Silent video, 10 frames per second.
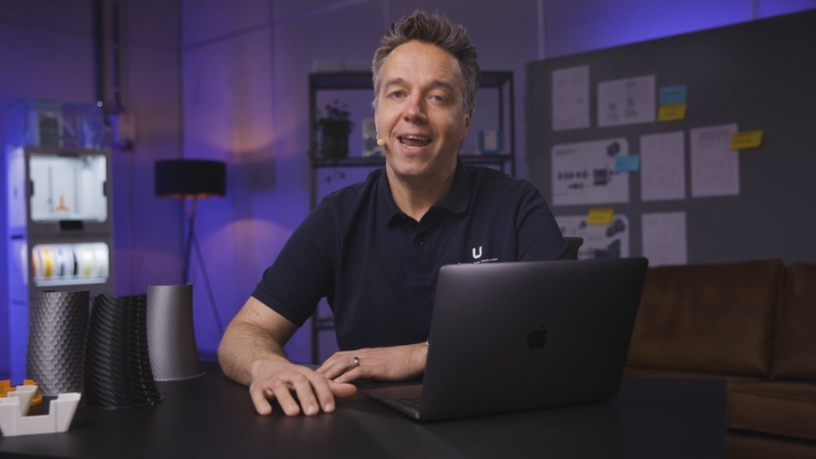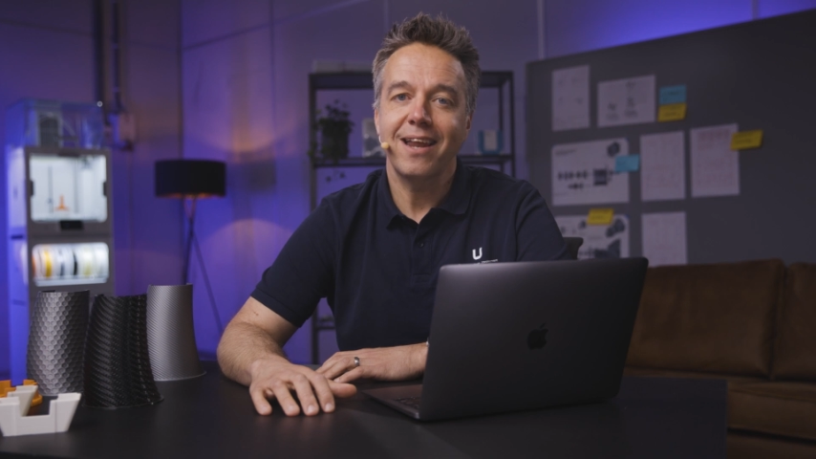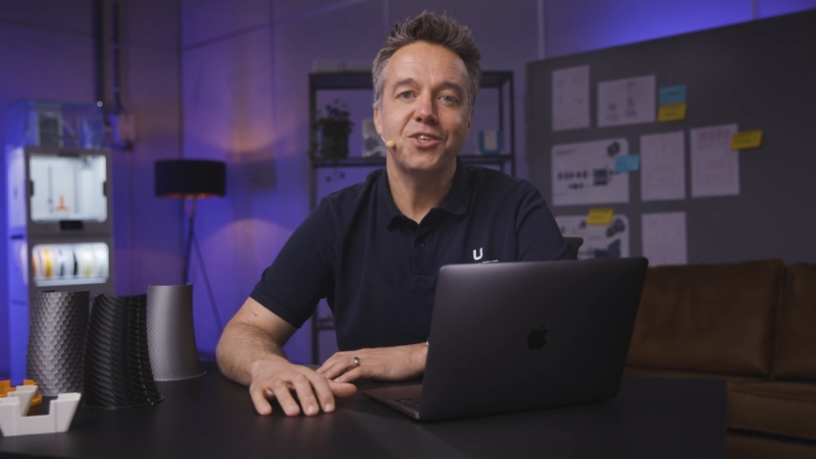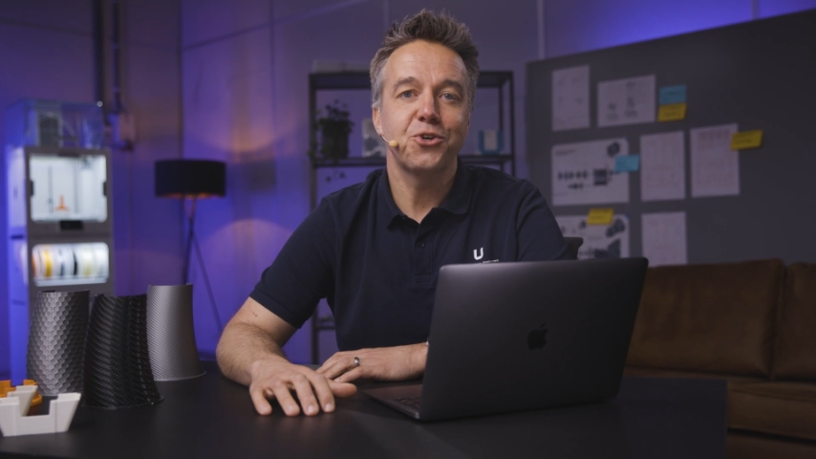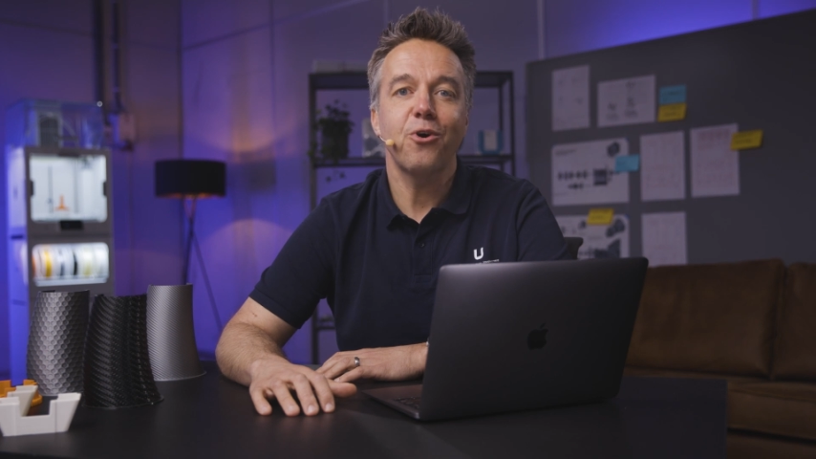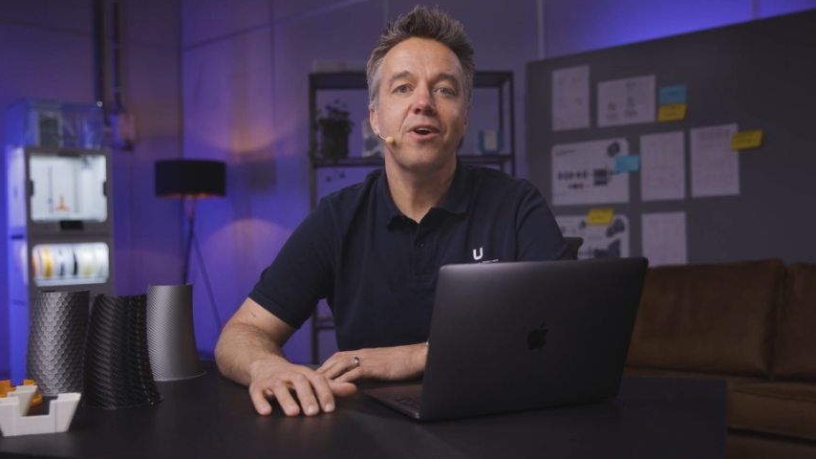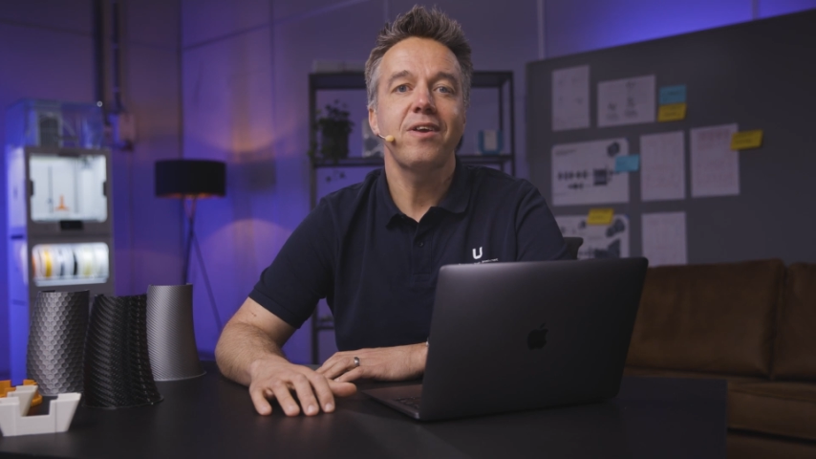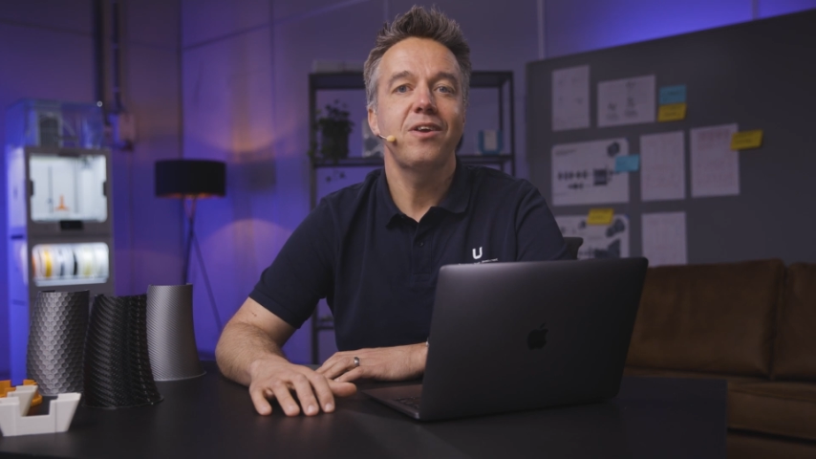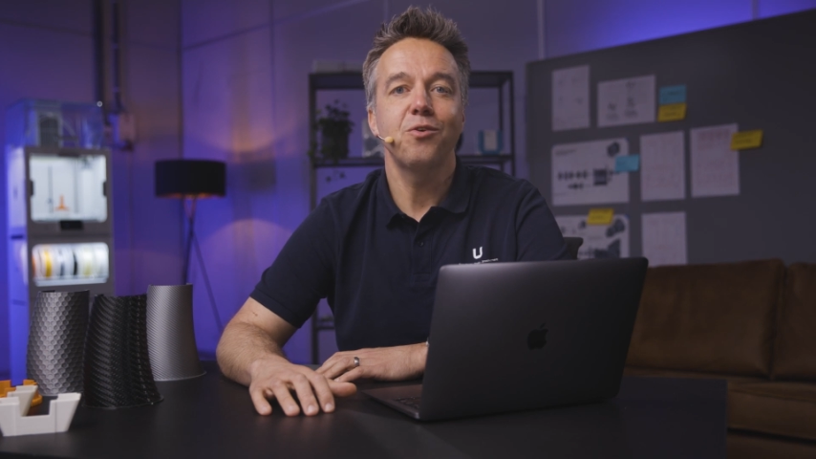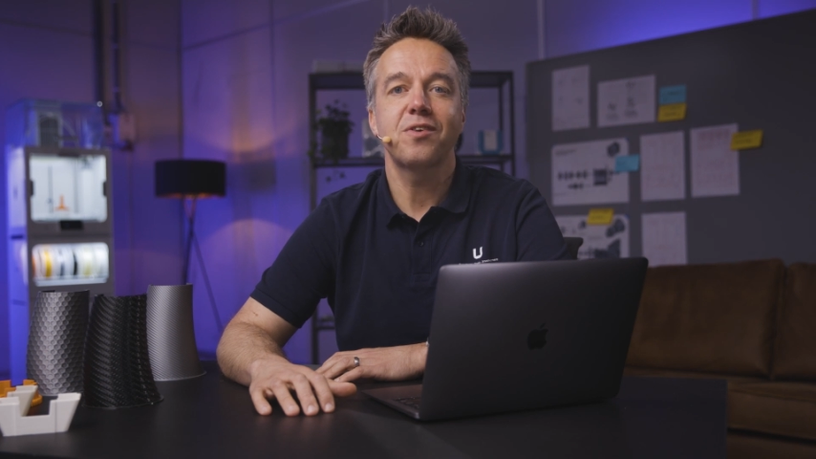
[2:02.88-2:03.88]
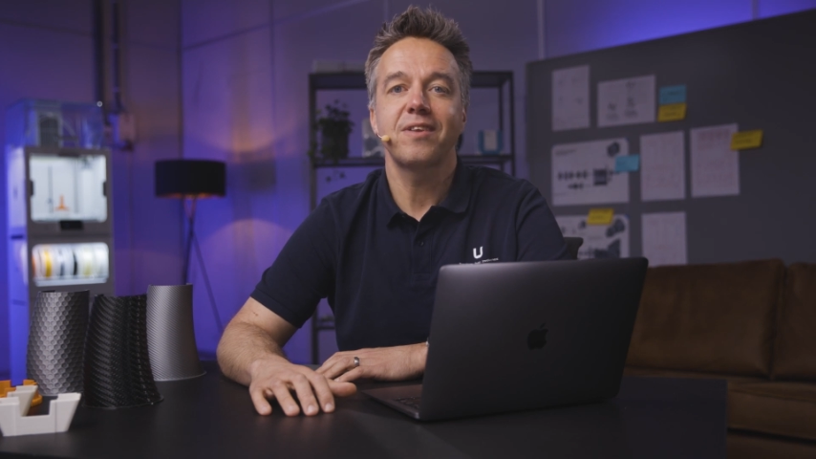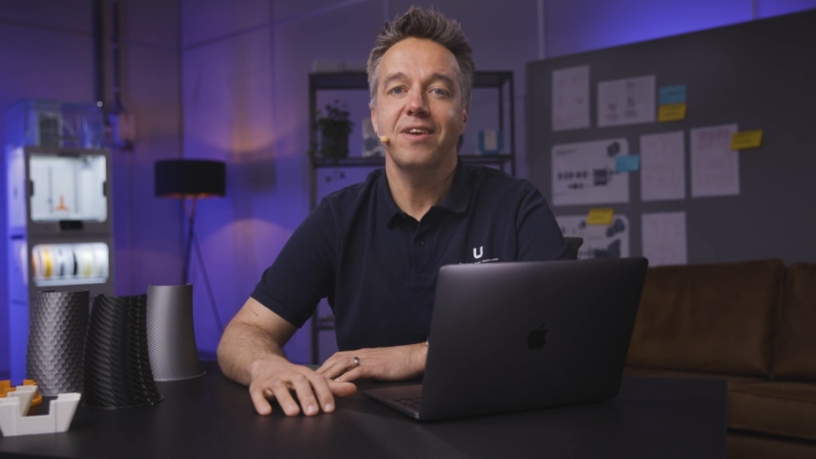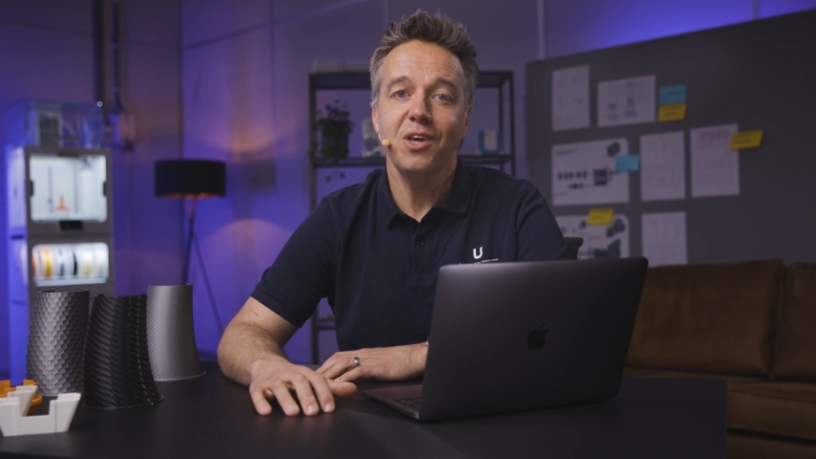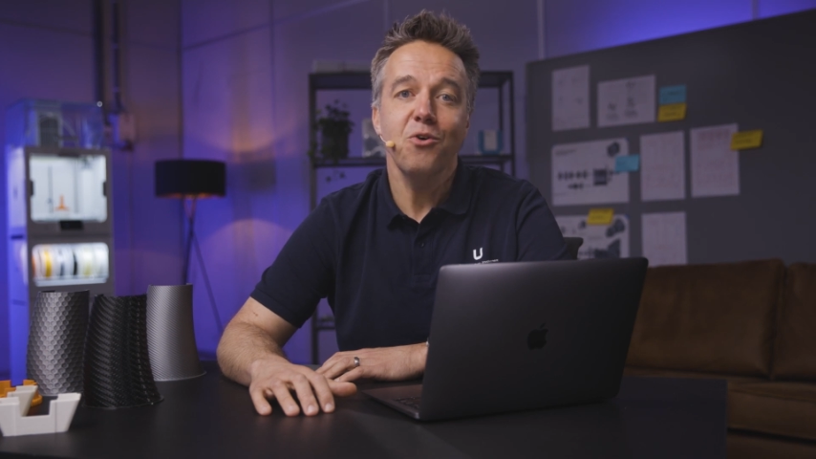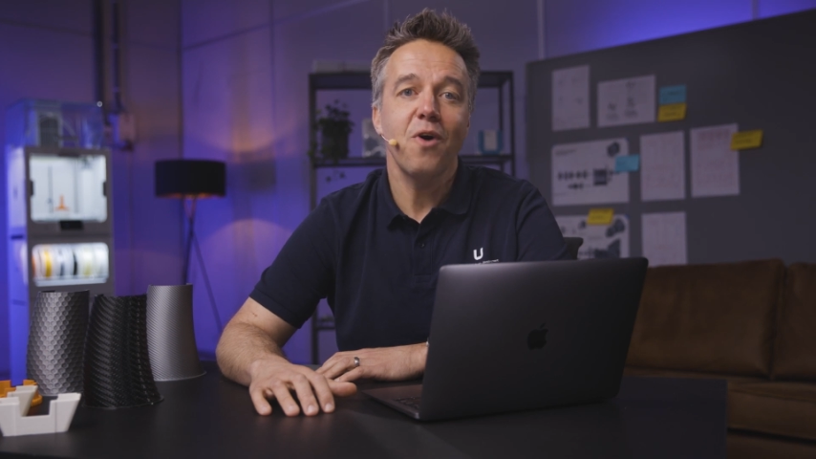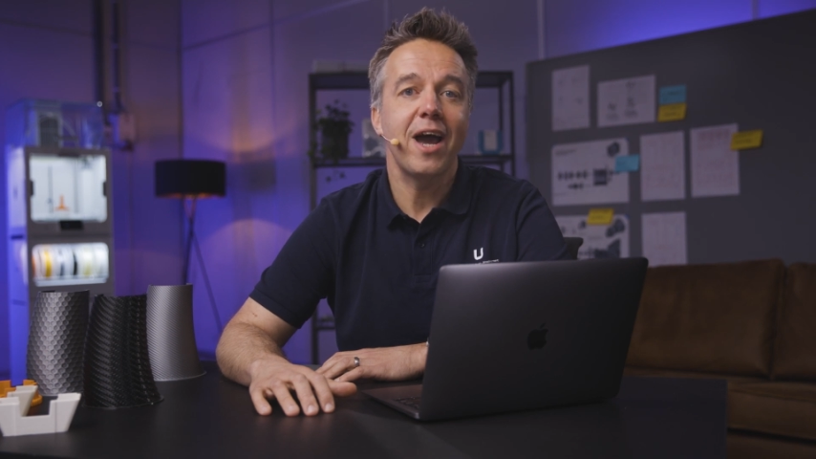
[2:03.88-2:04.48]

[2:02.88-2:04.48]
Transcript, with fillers: and enjoy using the new